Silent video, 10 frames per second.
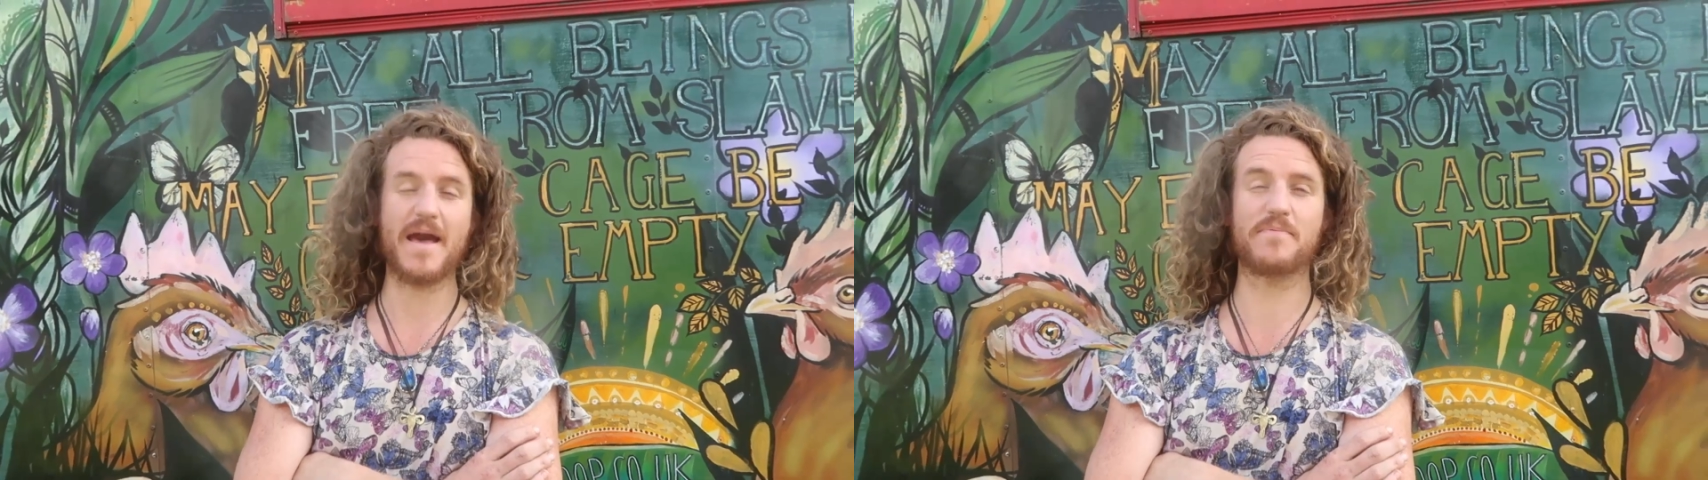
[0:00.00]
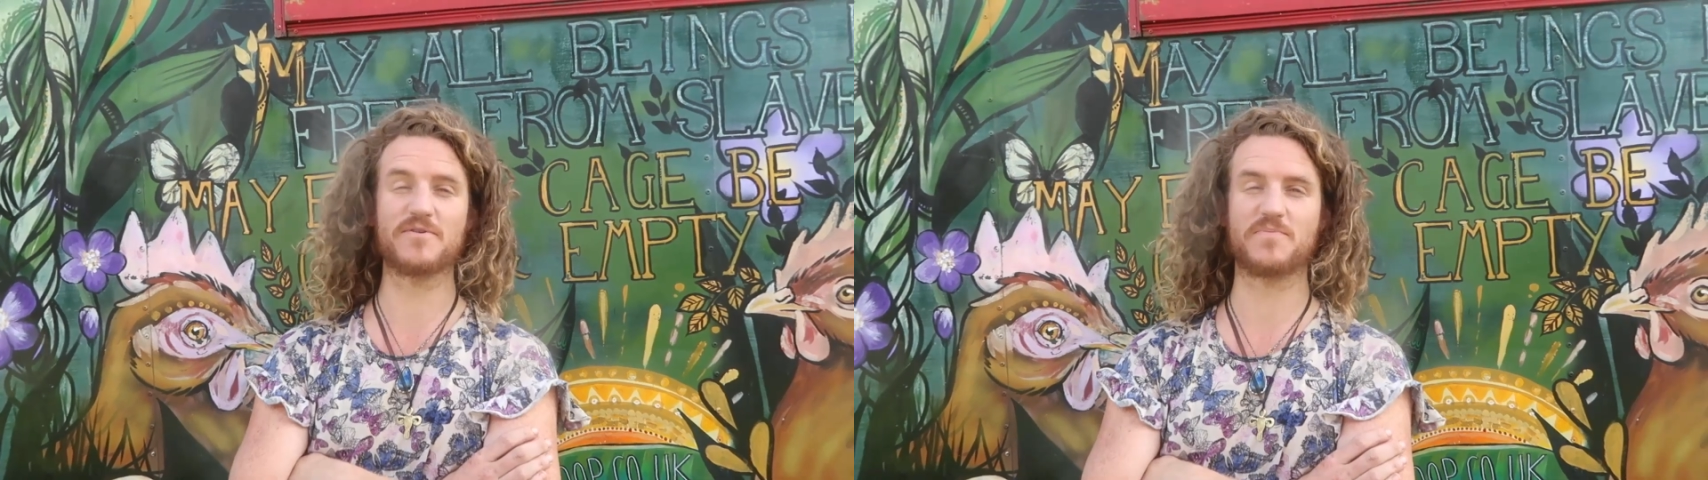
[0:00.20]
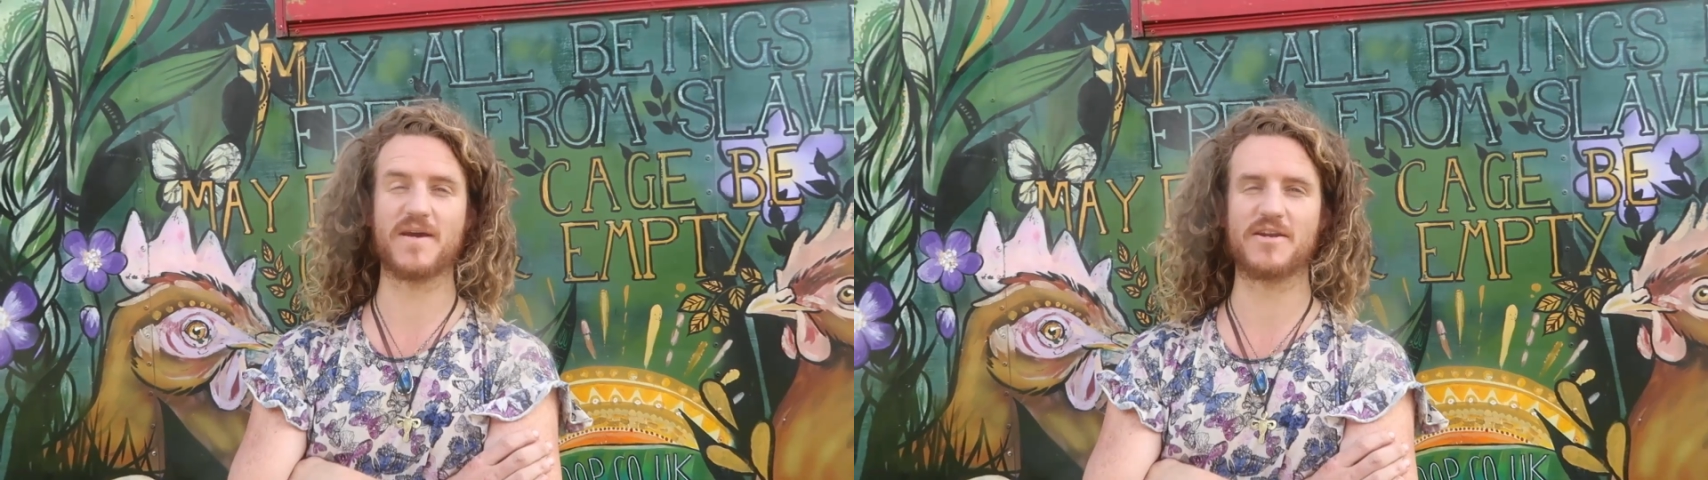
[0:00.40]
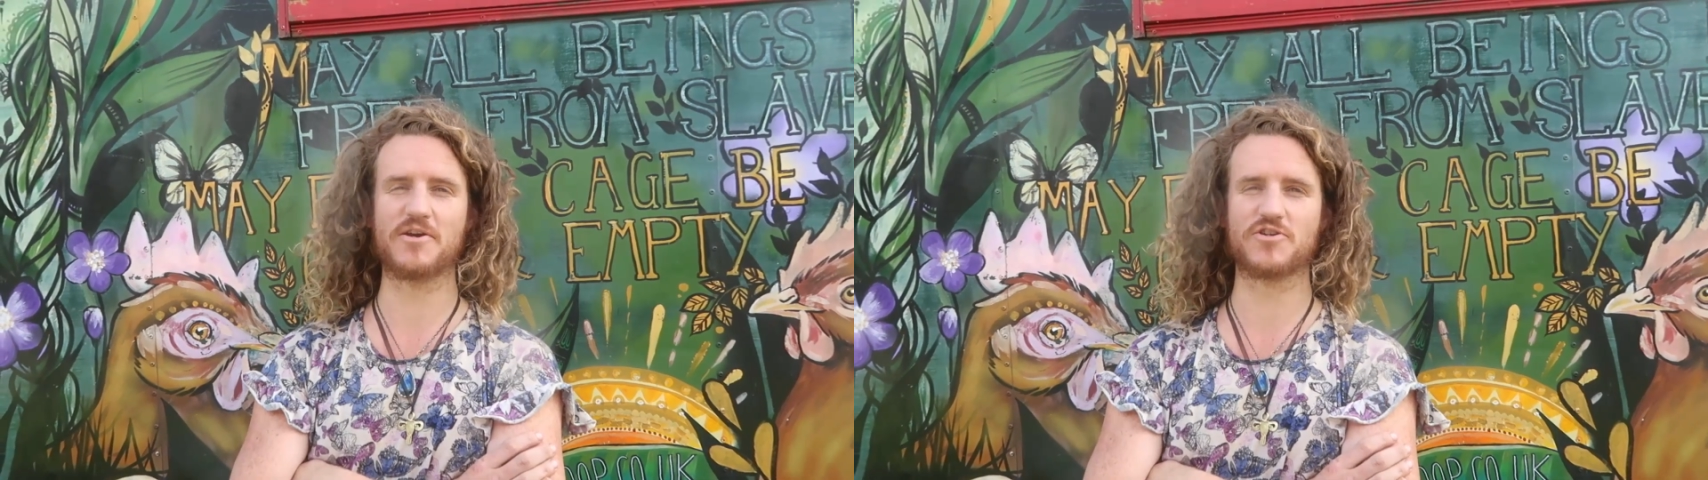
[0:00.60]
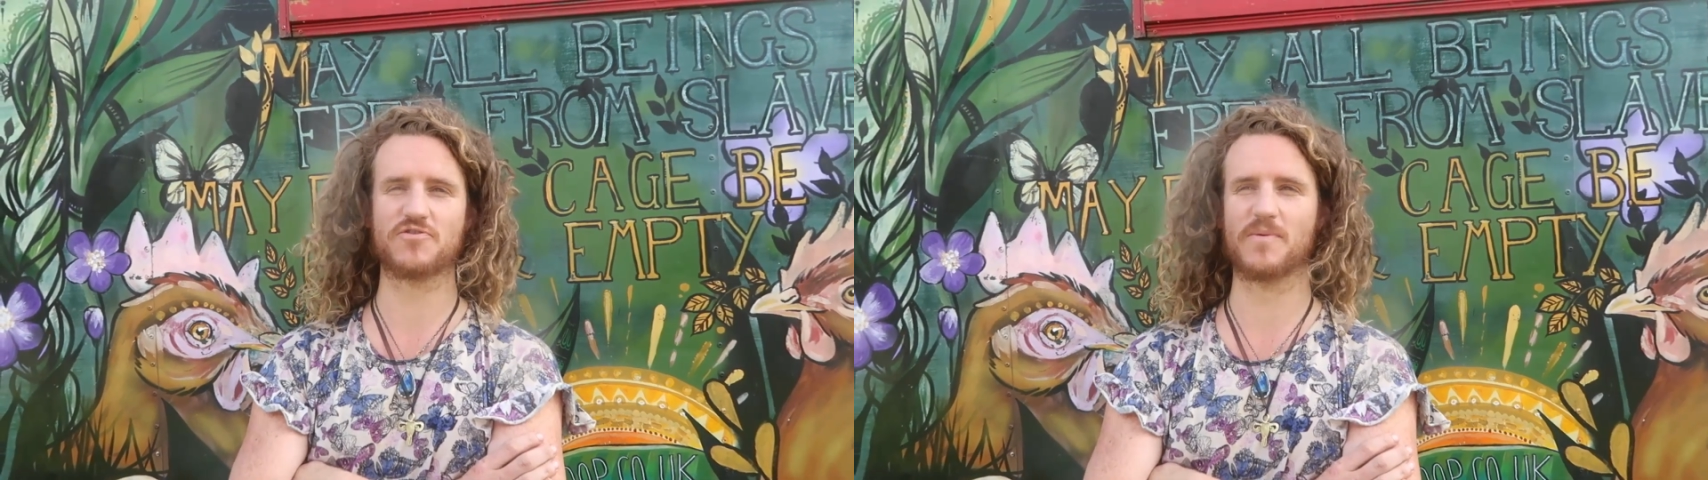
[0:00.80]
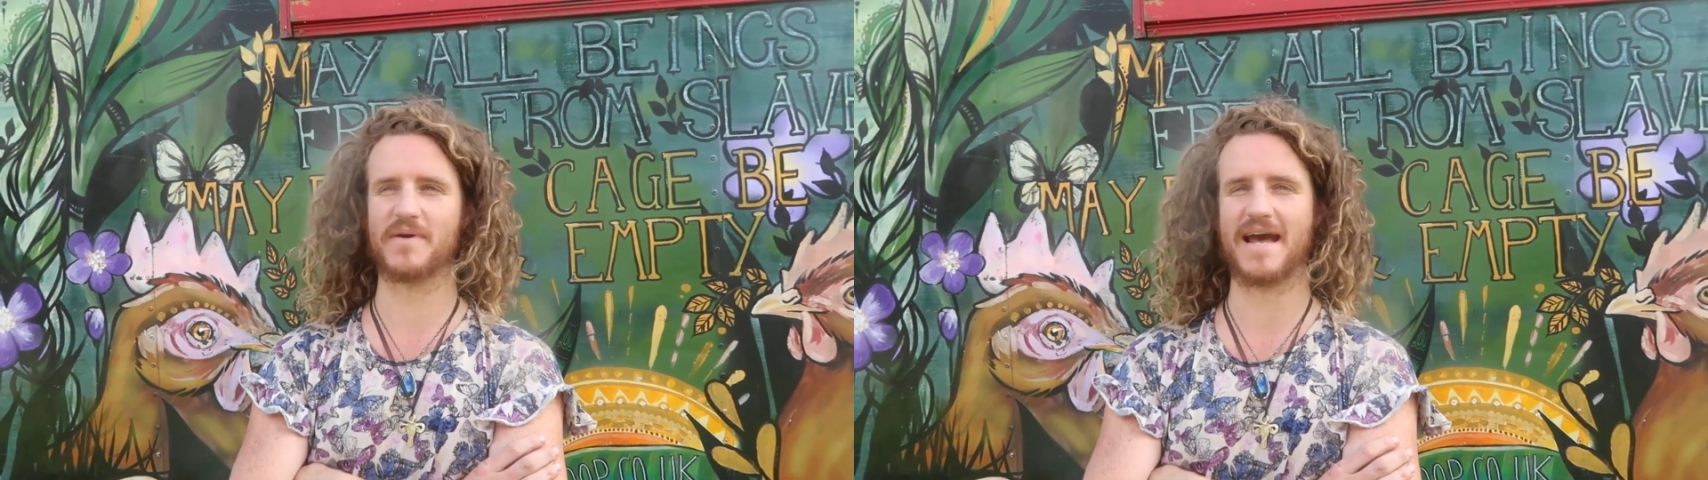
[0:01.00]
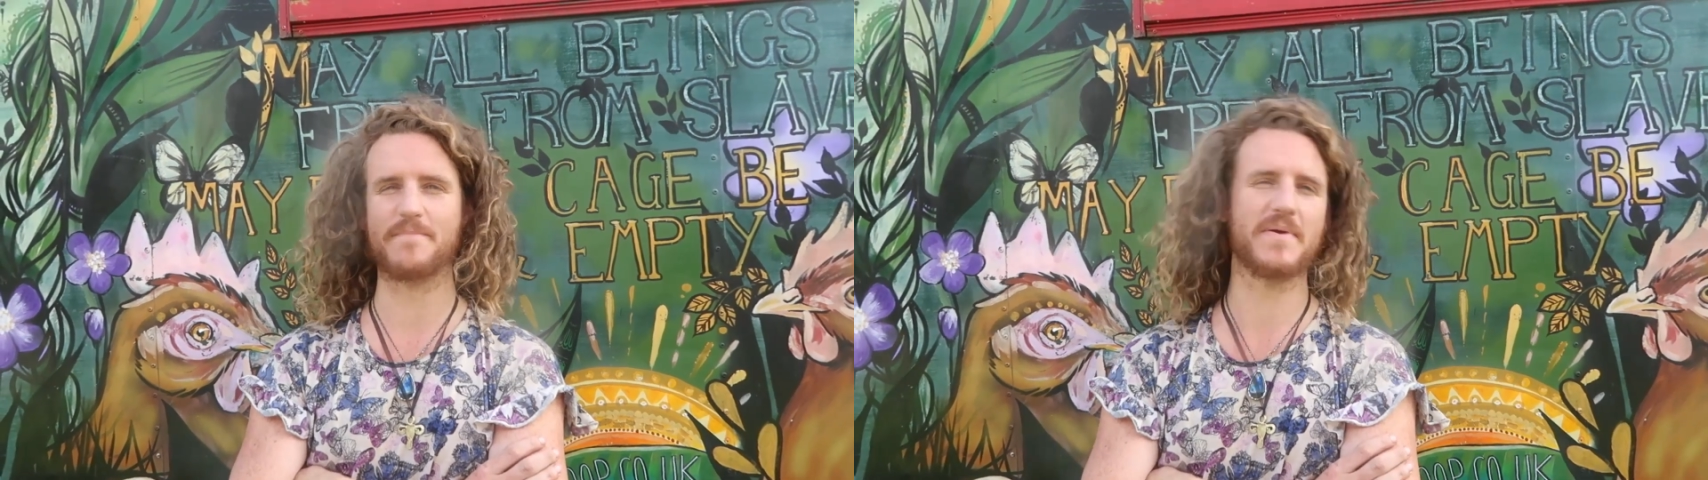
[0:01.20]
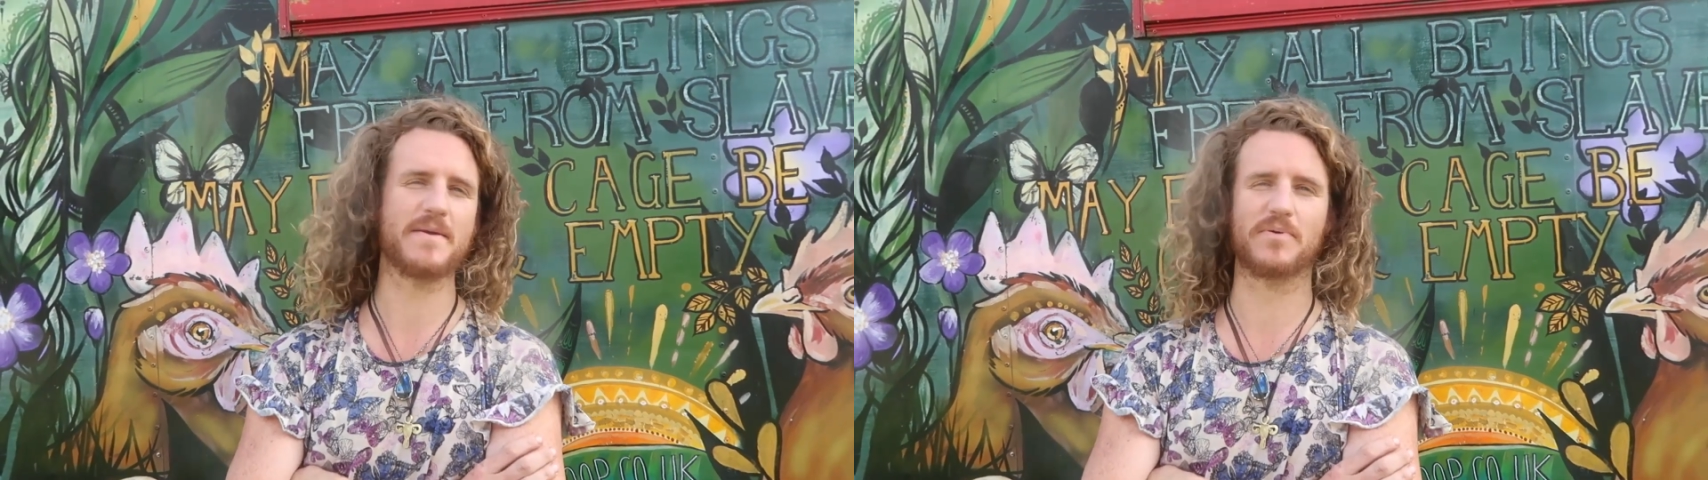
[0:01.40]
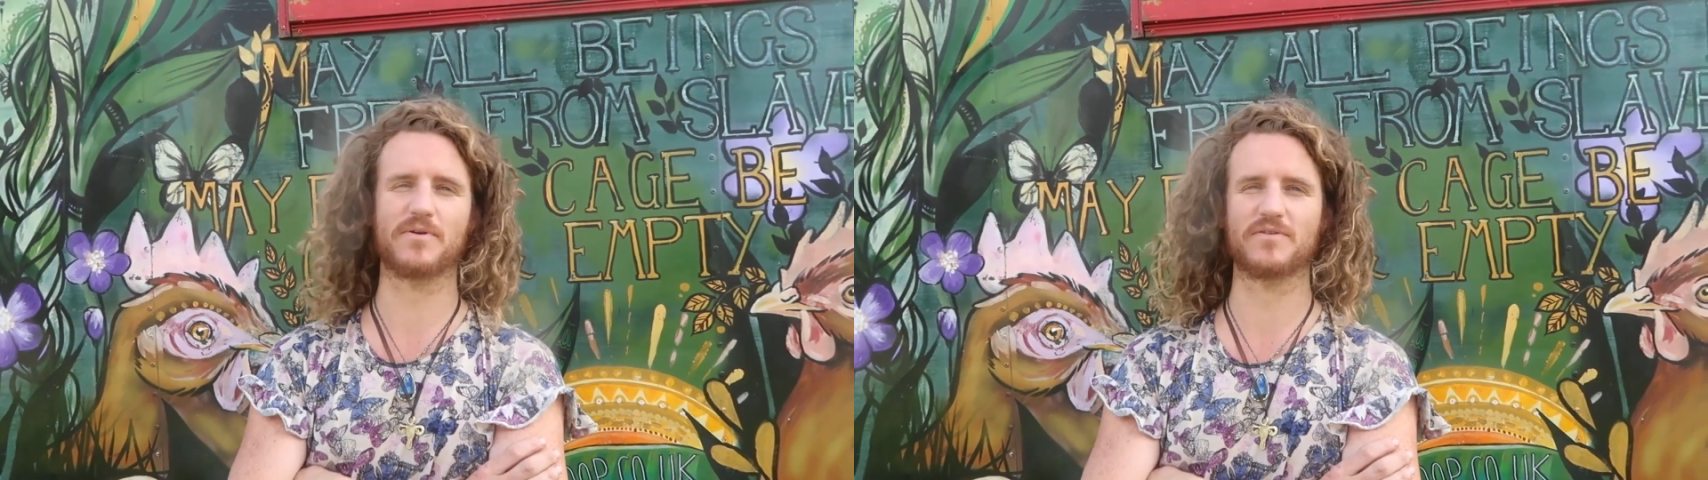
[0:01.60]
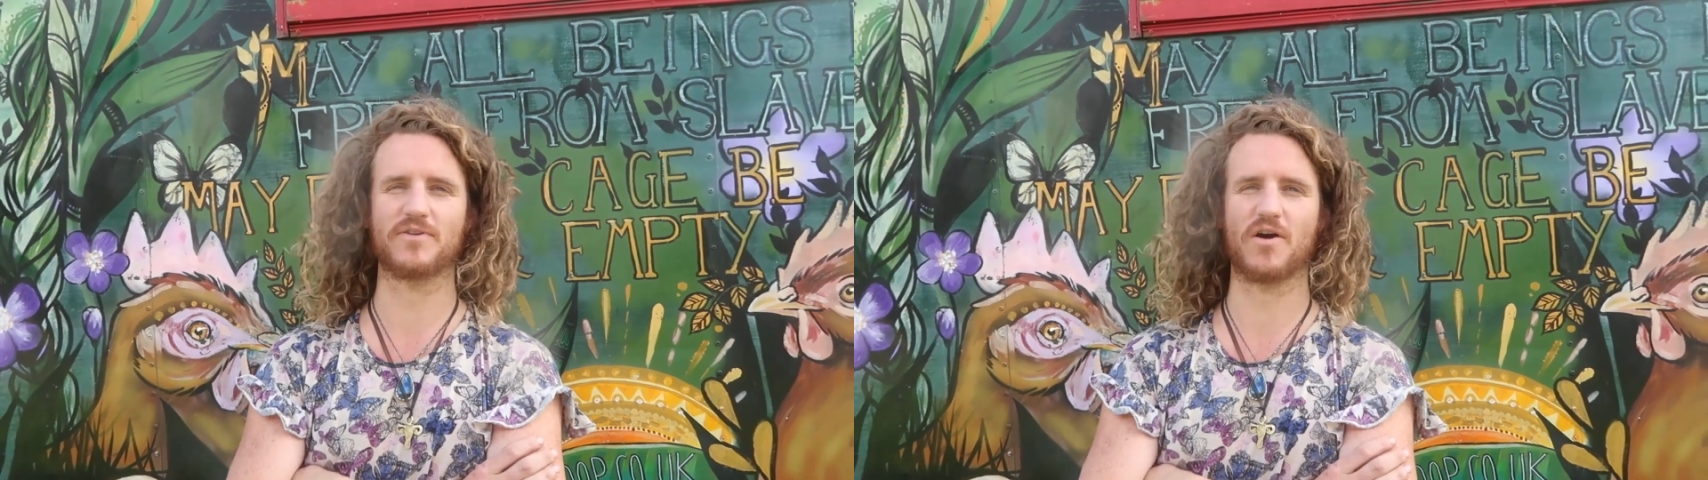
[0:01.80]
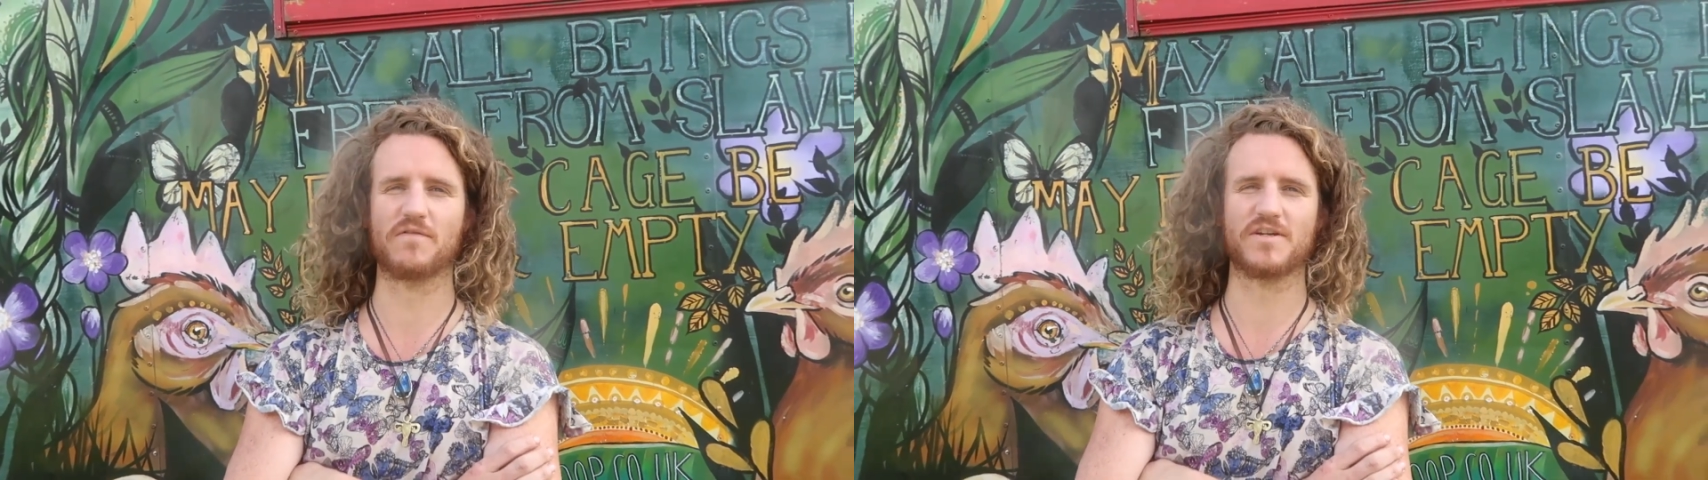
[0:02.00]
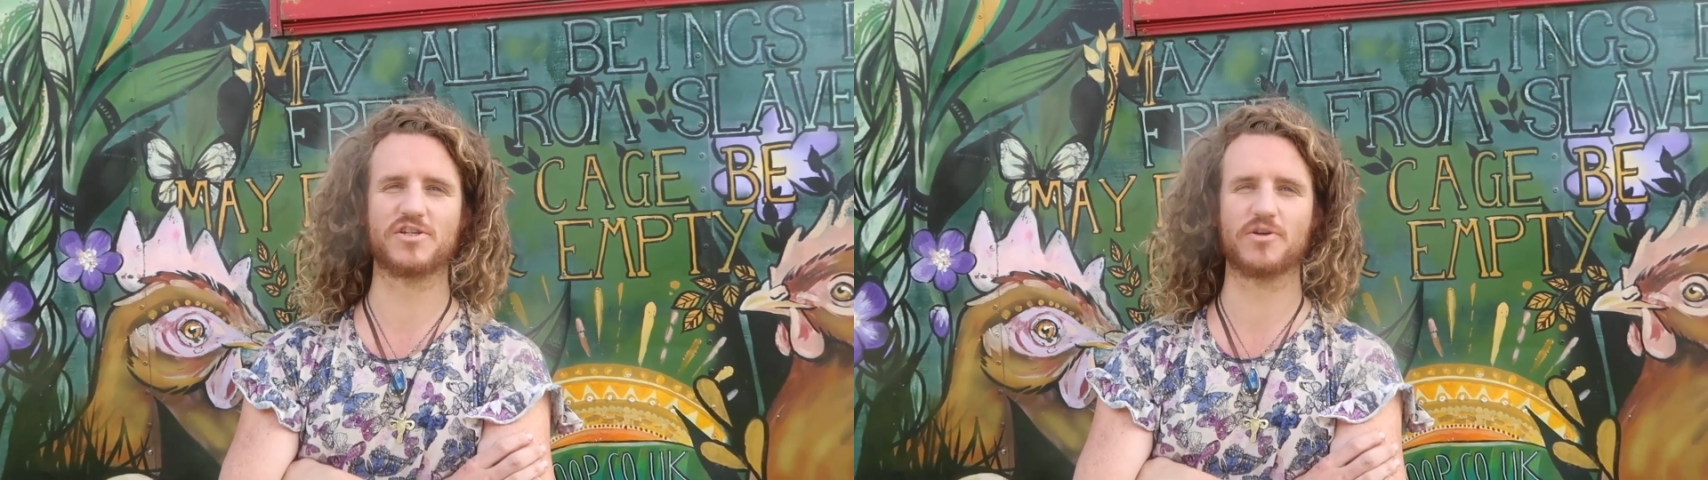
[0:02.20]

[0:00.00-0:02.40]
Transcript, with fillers: paper was pretty neutral, but then people, Northerners,